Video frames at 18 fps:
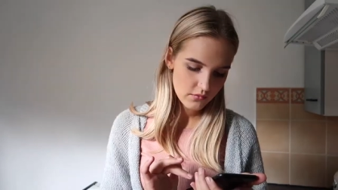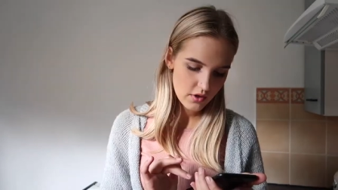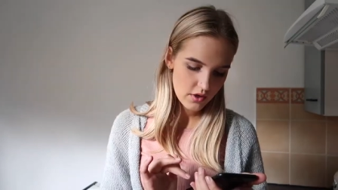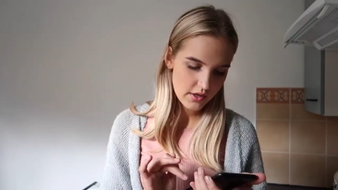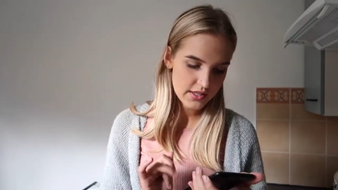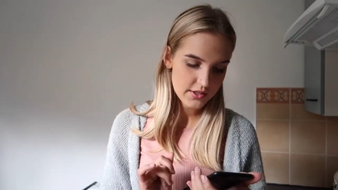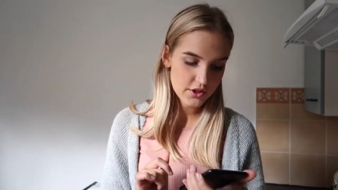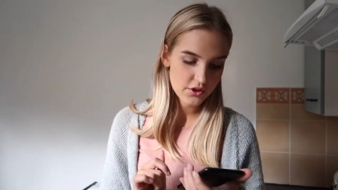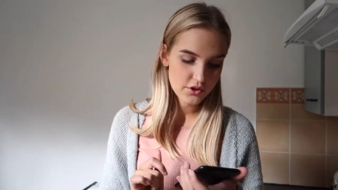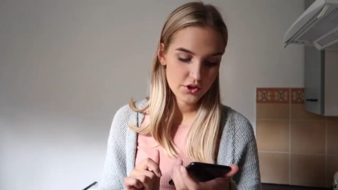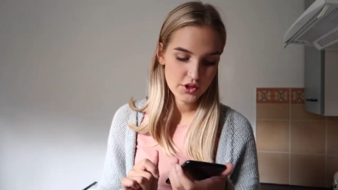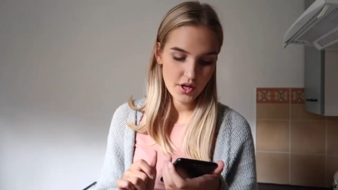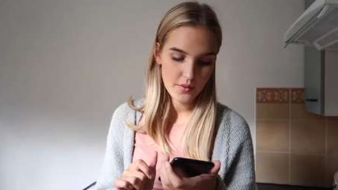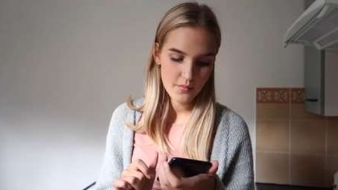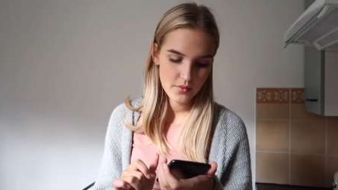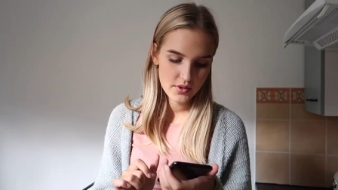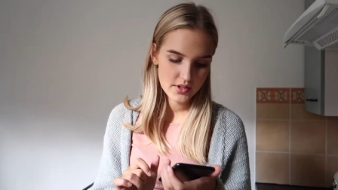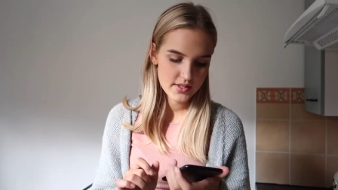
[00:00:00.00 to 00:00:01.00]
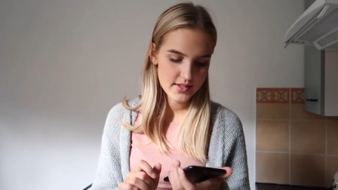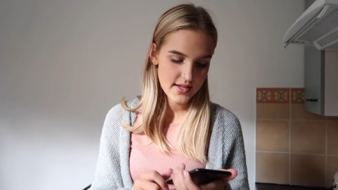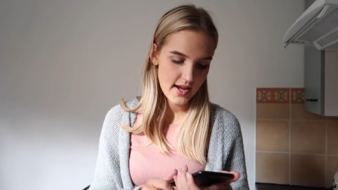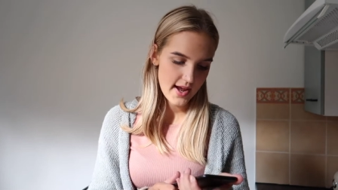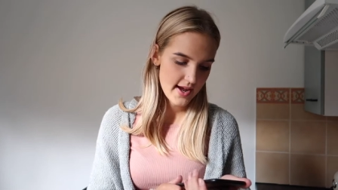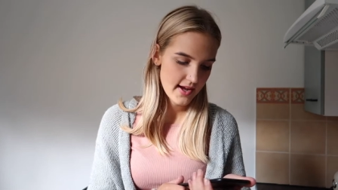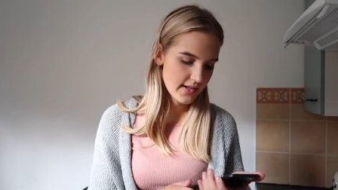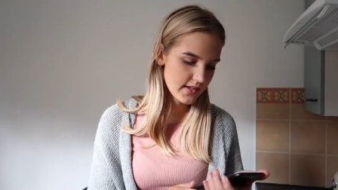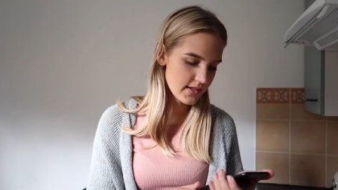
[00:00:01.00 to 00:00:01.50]
Okay, so someone
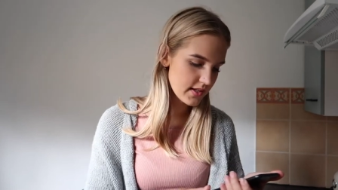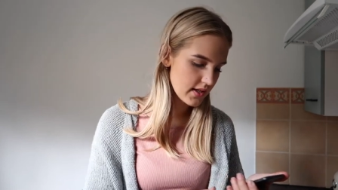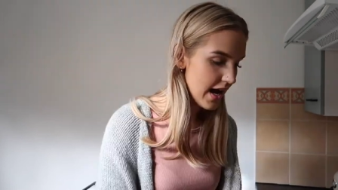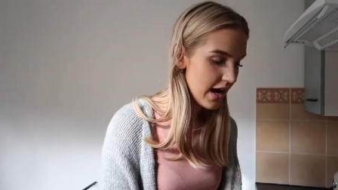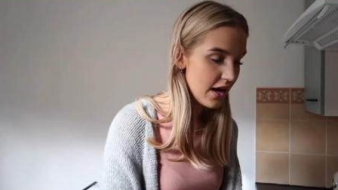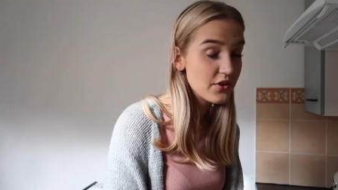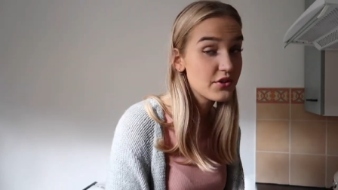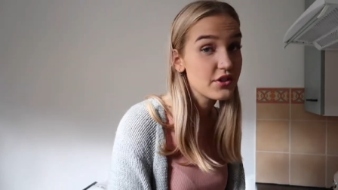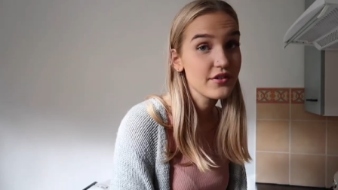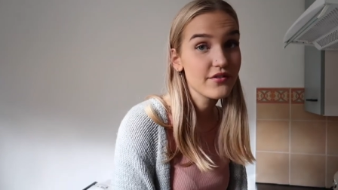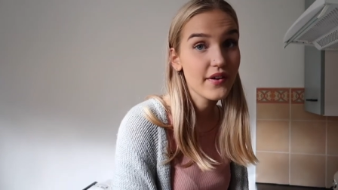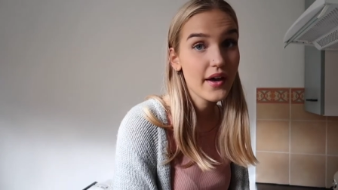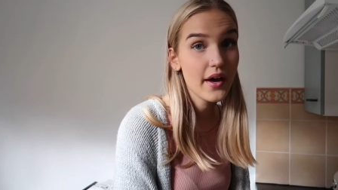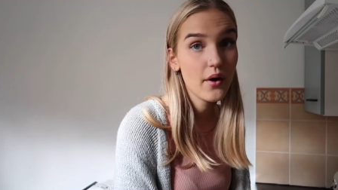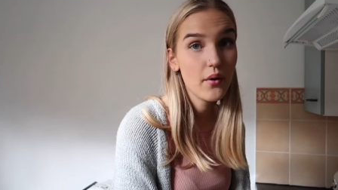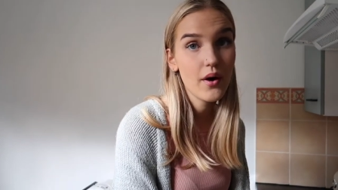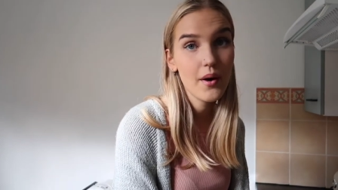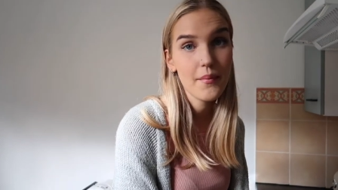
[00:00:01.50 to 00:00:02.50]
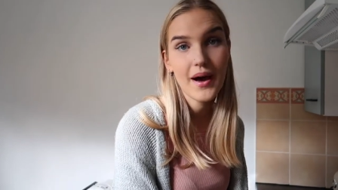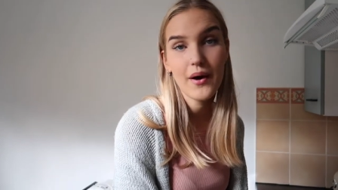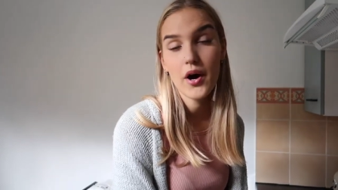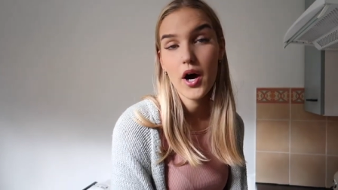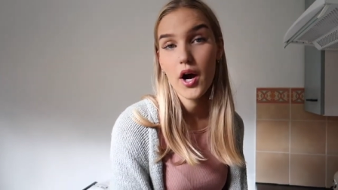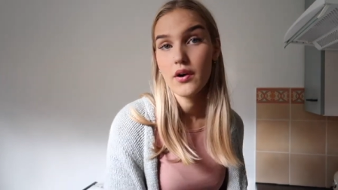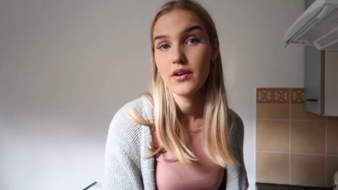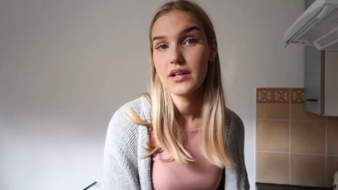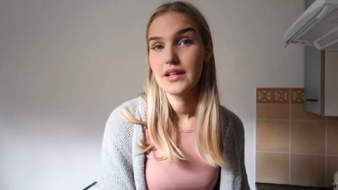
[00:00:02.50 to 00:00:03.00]
said, how do you feel
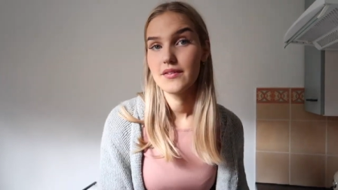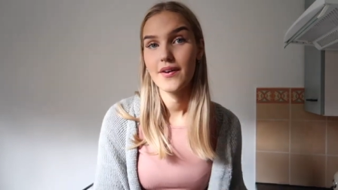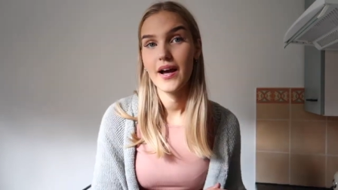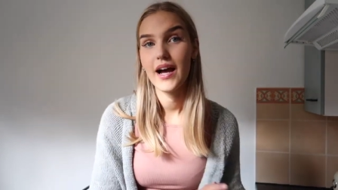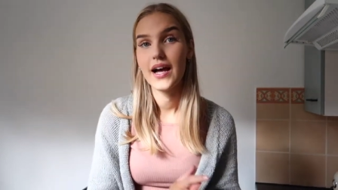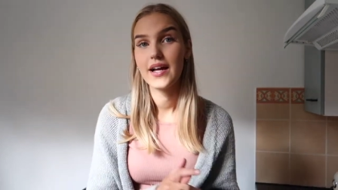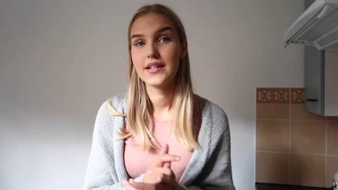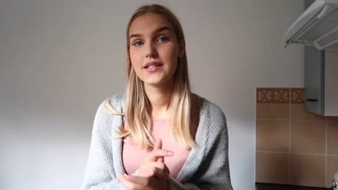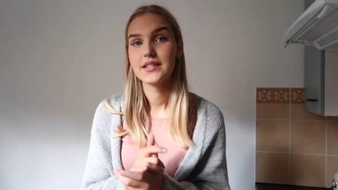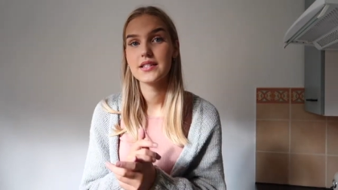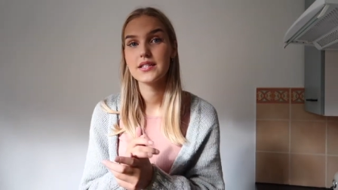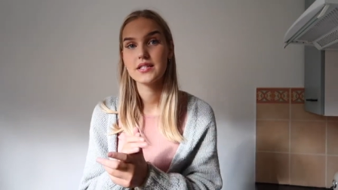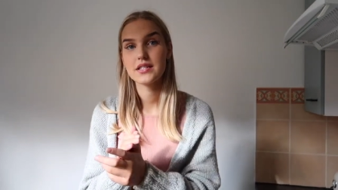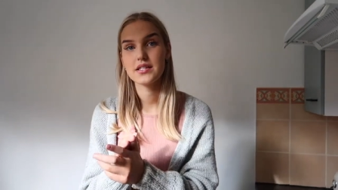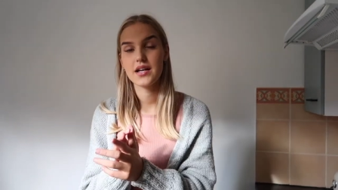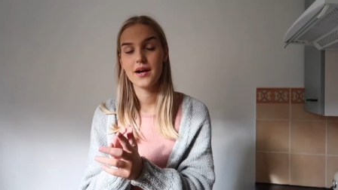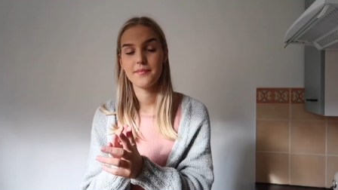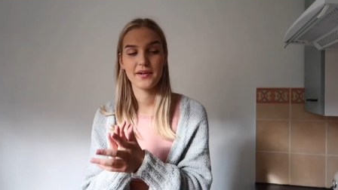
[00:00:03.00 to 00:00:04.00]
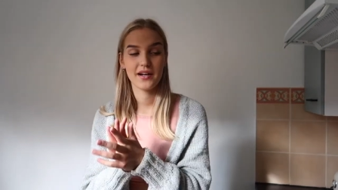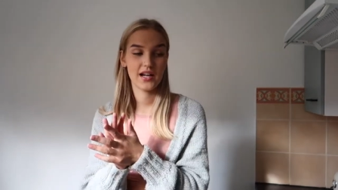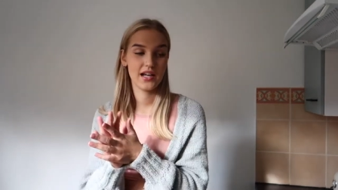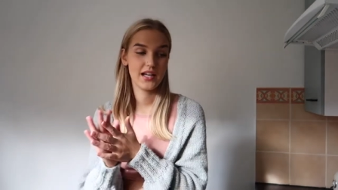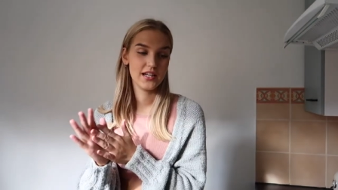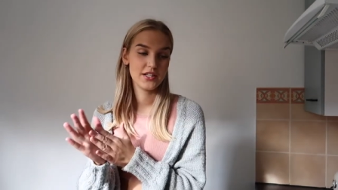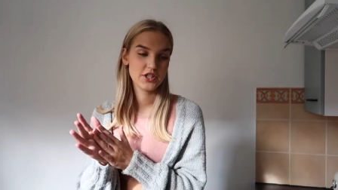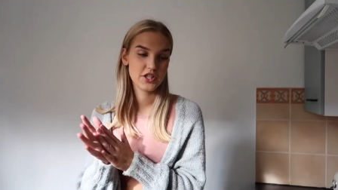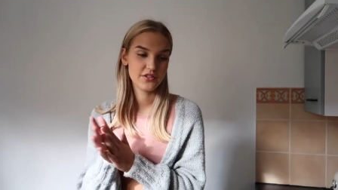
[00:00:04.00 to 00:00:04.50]
about OnlyFans? I mean, I
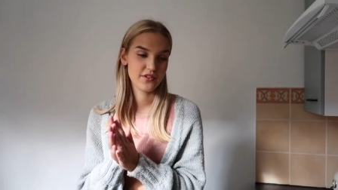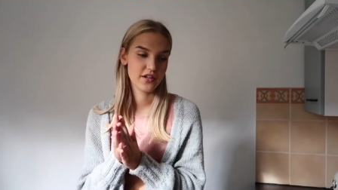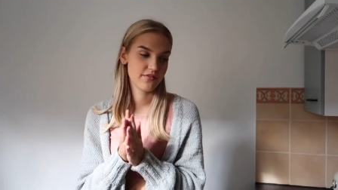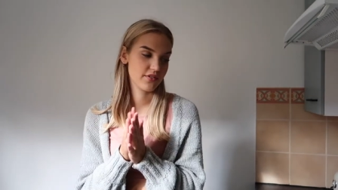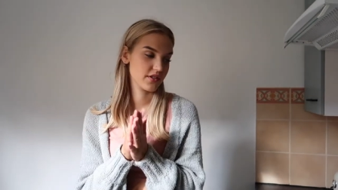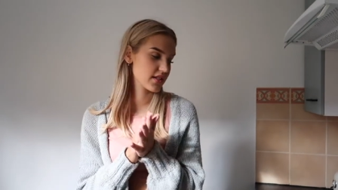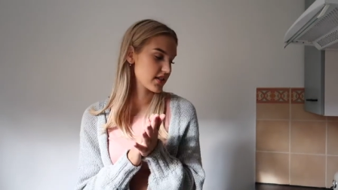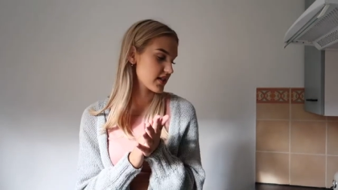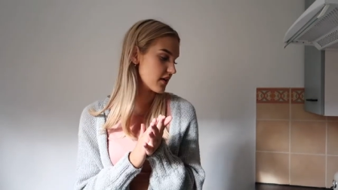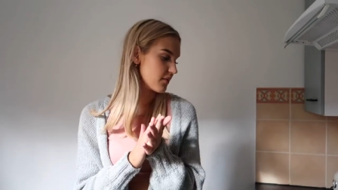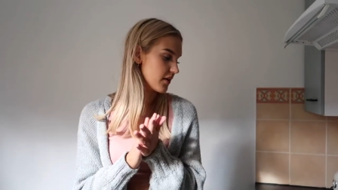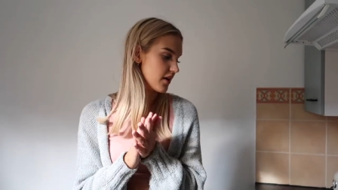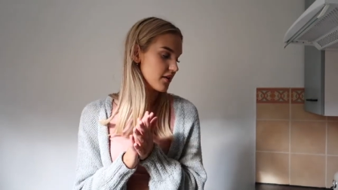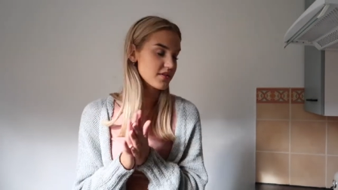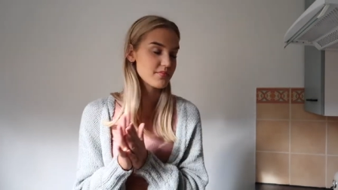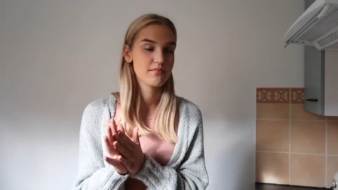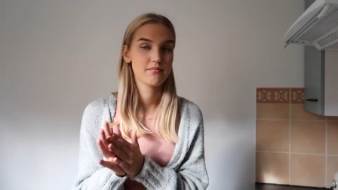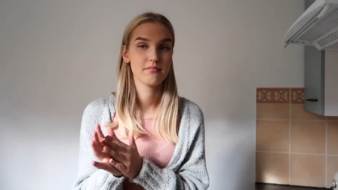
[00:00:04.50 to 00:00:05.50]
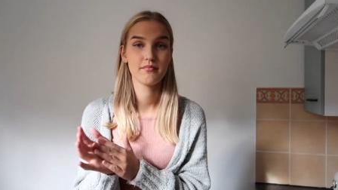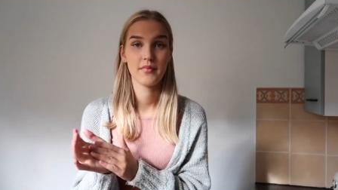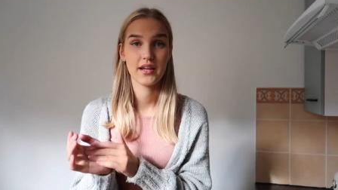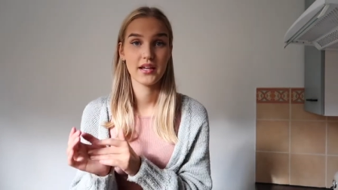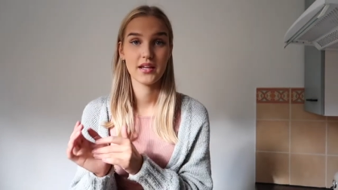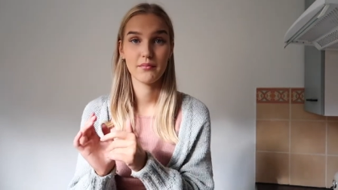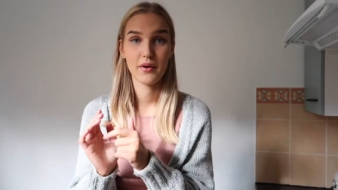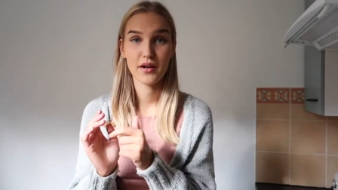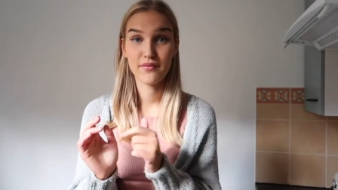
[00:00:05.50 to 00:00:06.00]
literally referenced it when I was
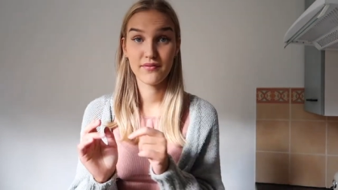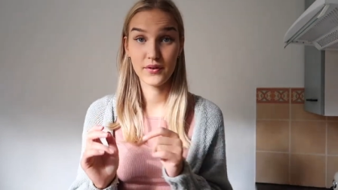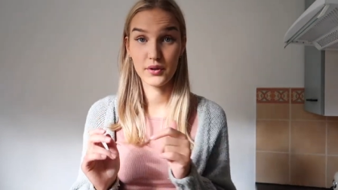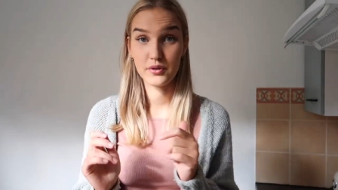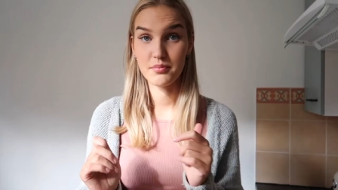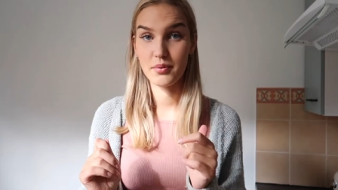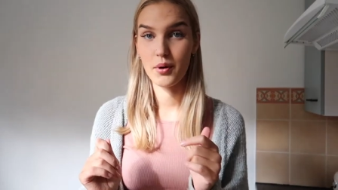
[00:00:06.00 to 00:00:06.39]
making my food